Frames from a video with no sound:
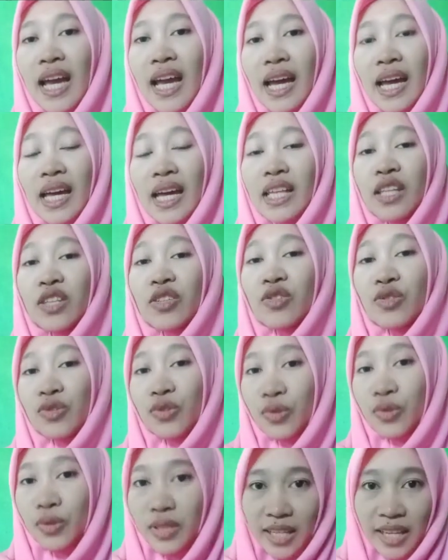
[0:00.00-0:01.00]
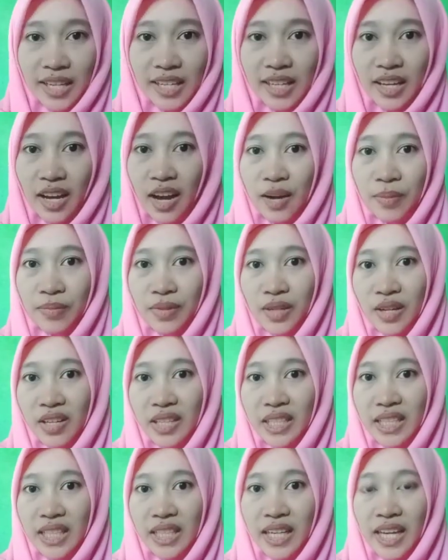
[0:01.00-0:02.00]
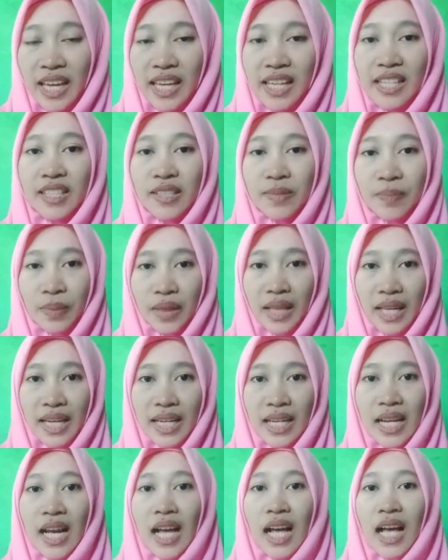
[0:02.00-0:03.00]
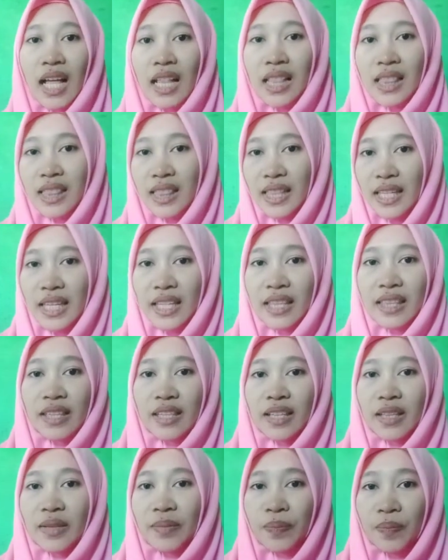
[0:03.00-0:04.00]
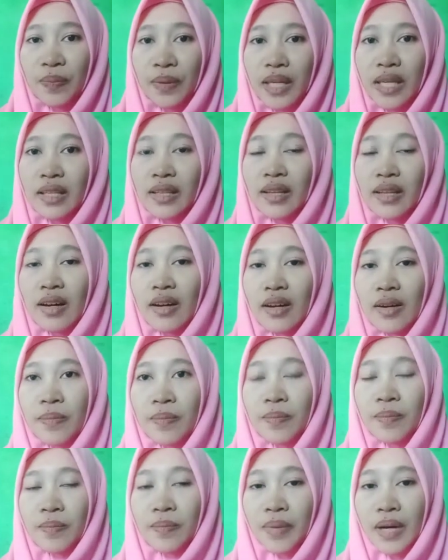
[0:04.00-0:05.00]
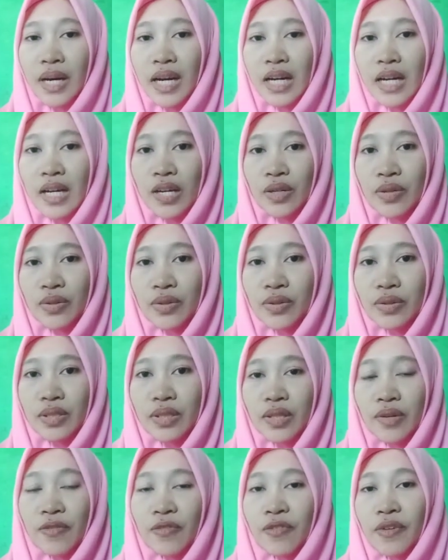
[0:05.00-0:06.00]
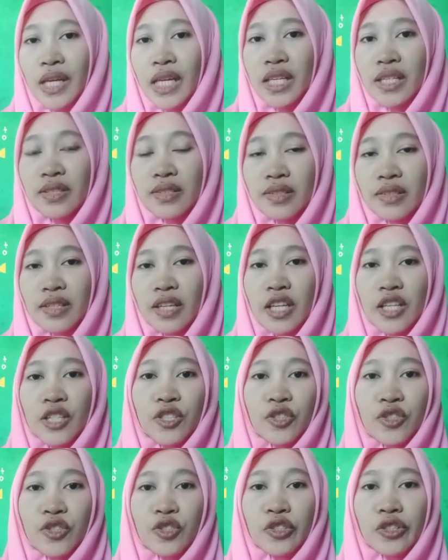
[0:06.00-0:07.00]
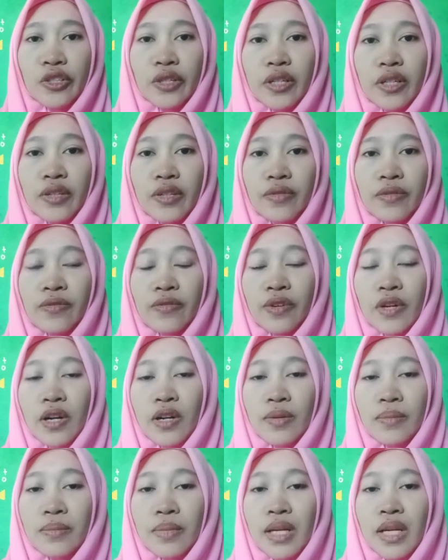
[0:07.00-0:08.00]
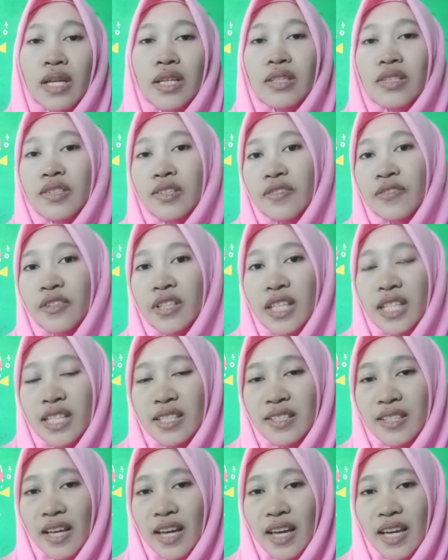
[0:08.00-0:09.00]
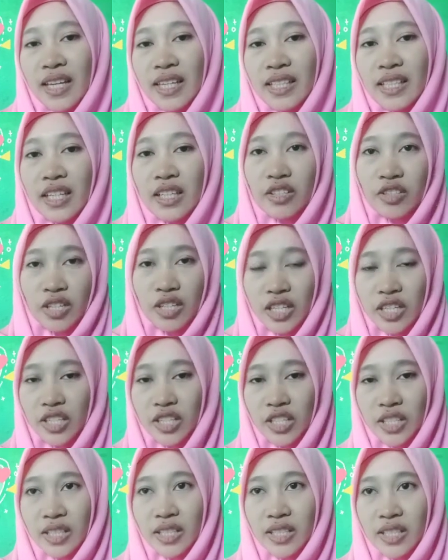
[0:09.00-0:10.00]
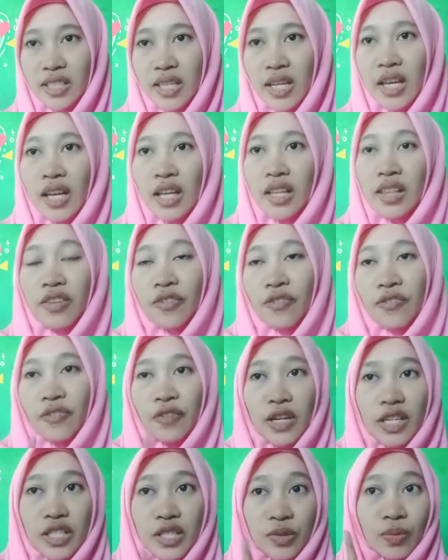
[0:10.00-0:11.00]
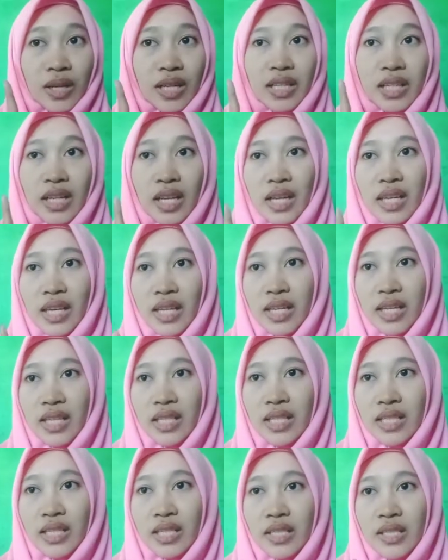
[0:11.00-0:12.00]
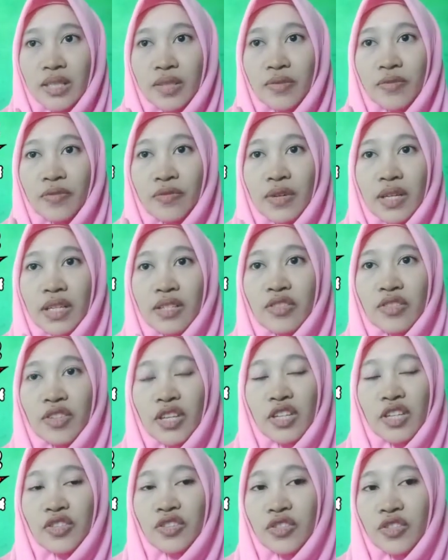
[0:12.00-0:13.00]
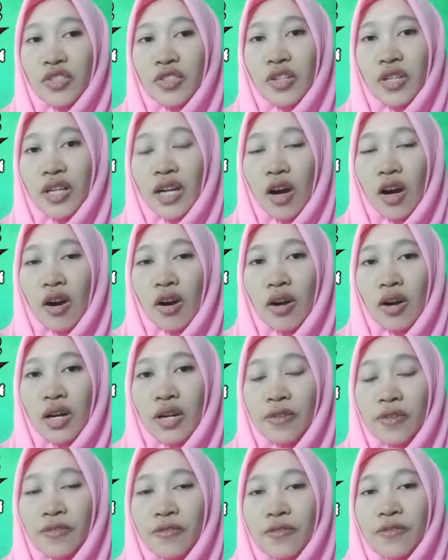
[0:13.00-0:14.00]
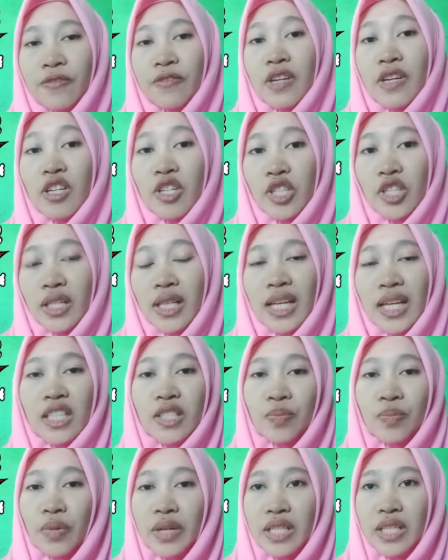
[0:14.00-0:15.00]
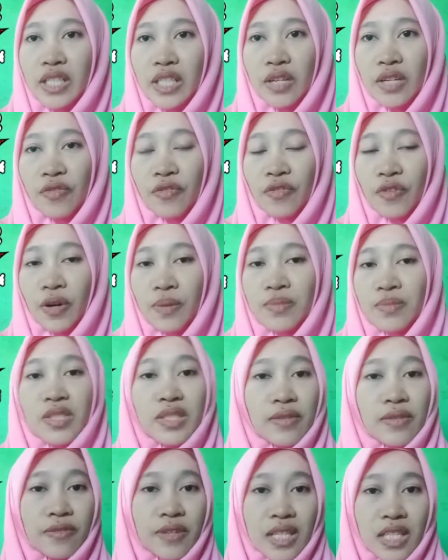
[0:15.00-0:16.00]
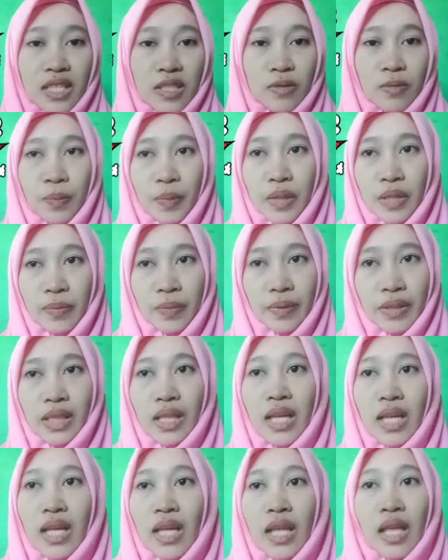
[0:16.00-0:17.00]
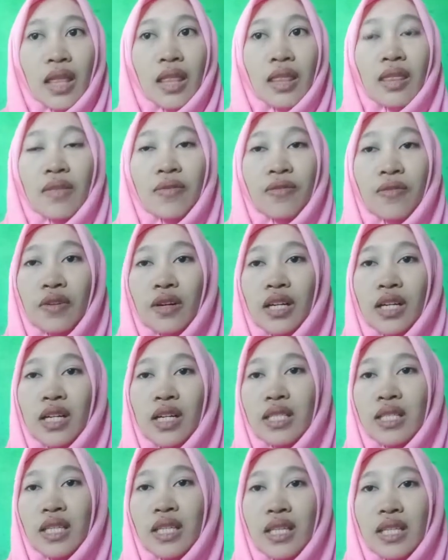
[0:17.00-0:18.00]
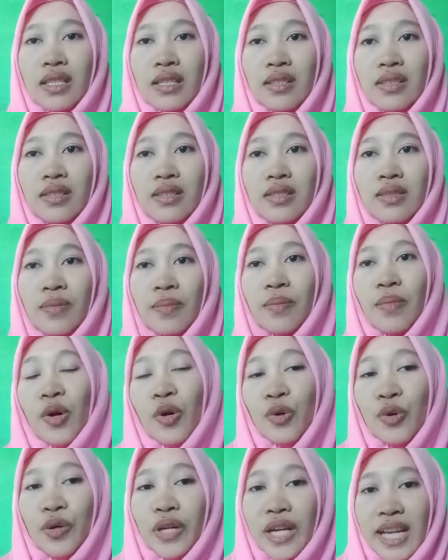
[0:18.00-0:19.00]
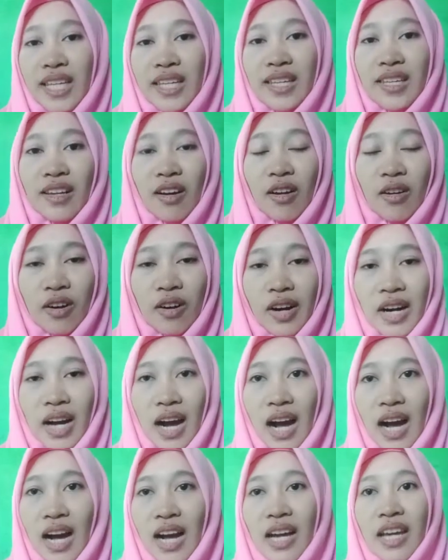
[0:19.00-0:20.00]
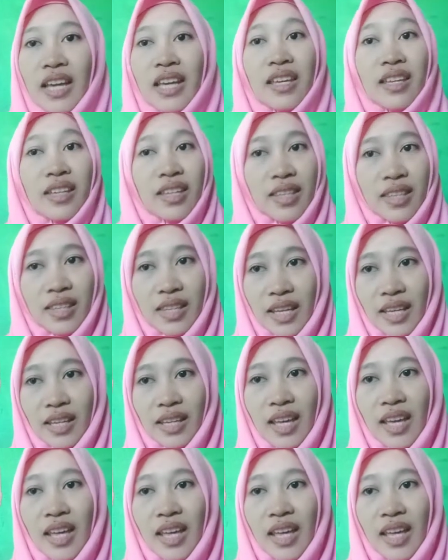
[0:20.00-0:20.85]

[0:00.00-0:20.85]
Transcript: and today I'm gonna explain a little bit about face gesture from Japanese and Indonesians. The first one is face gesture or facial expression from Japanese people. The first is mukurei or eye contact.